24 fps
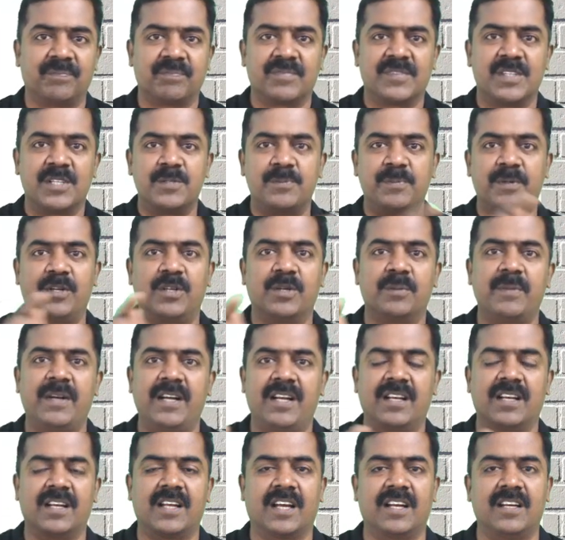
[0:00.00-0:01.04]

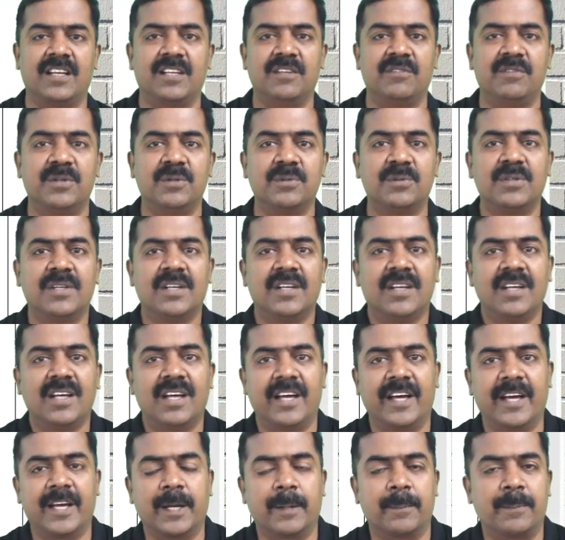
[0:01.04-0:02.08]
Speedometer can give you
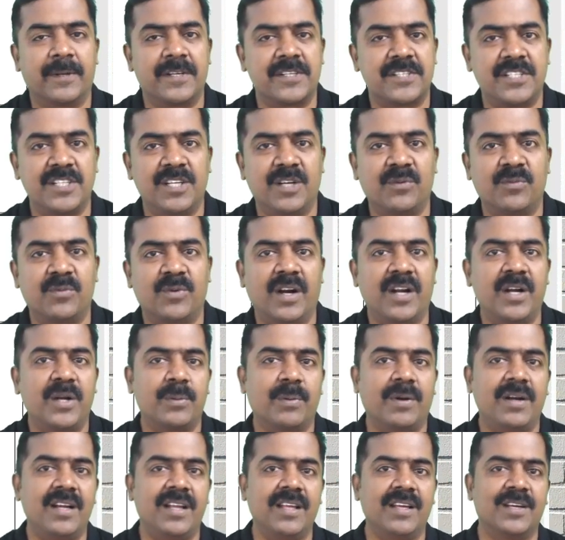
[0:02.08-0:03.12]
a capacity of
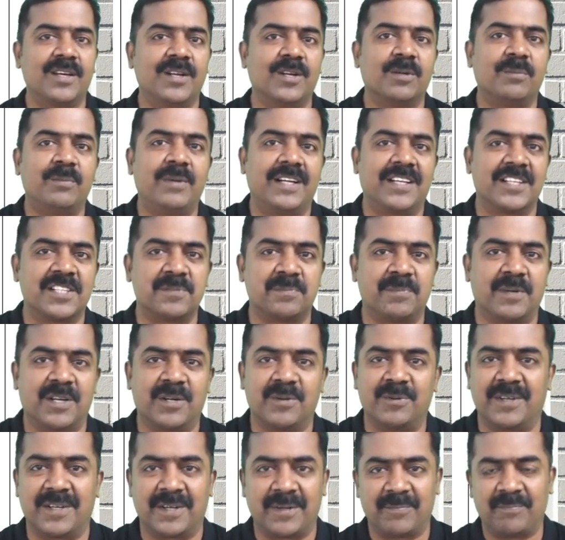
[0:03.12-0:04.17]
120 kilometers per
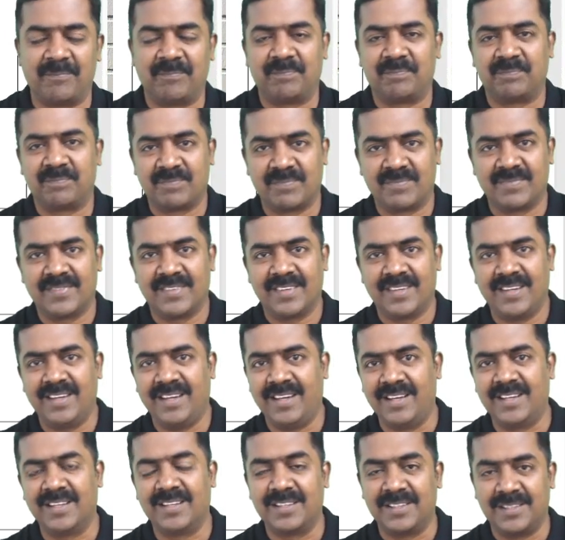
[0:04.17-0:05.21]
hour
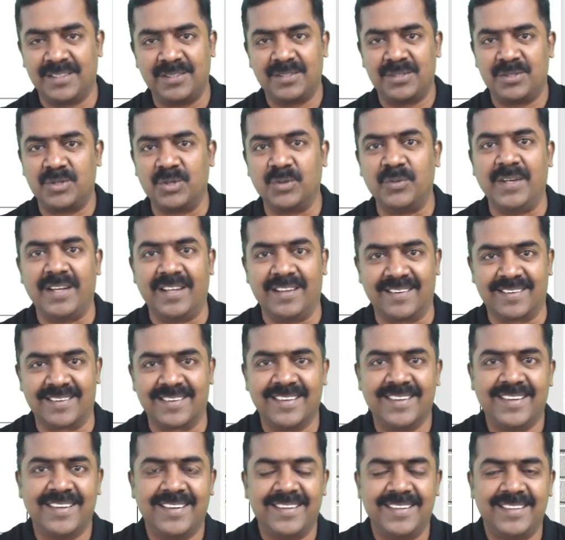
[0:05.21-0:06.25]
in a two-wheeler.
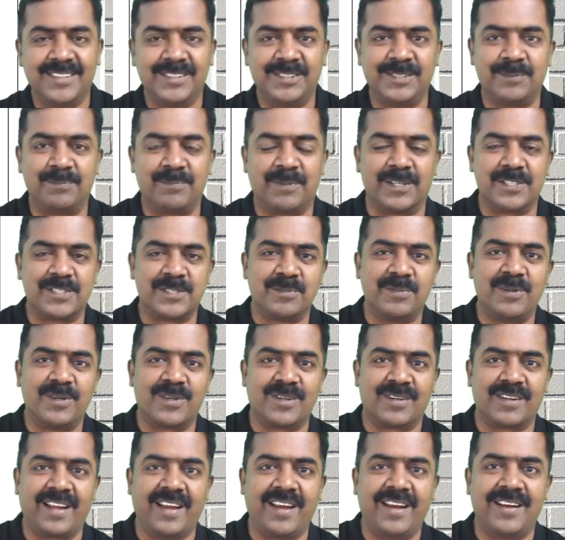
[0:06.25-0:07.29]
Is it possible to
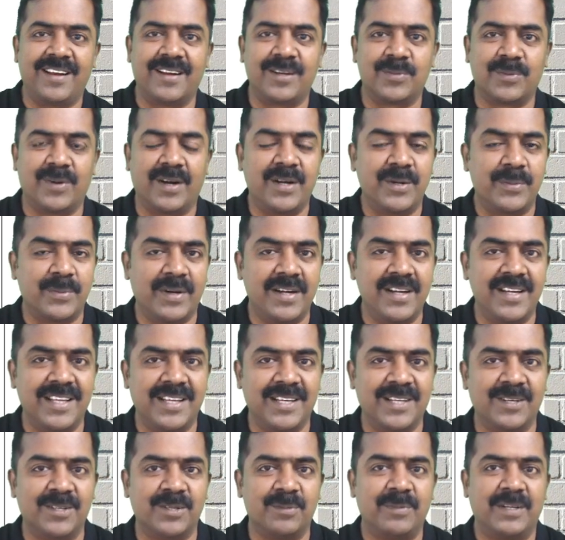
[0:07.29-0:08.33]
ride at
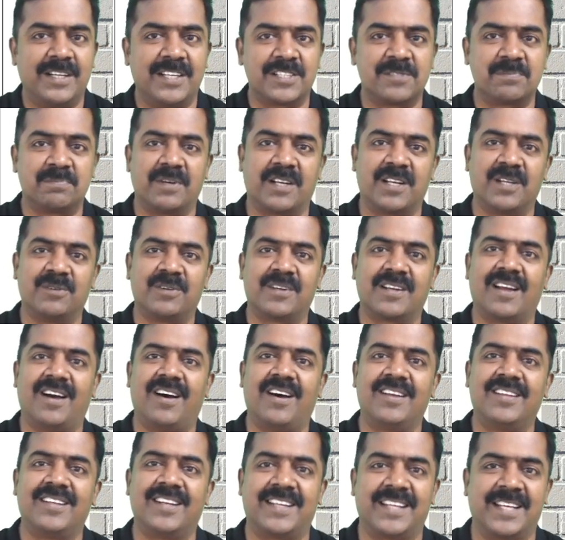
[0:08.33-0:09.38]
120 kilometers per hour
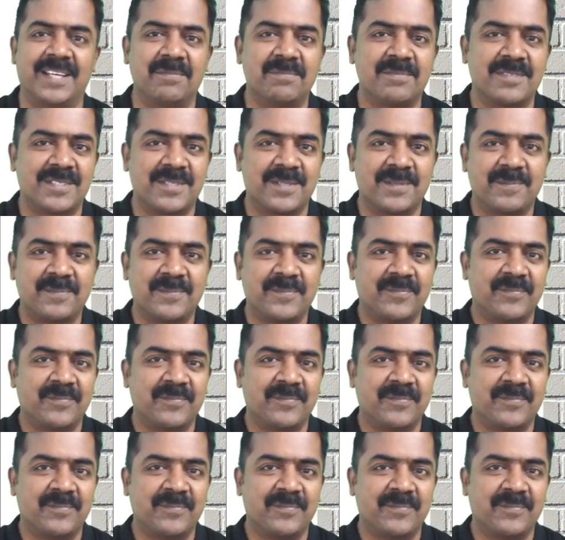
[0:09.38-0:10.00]
all the times?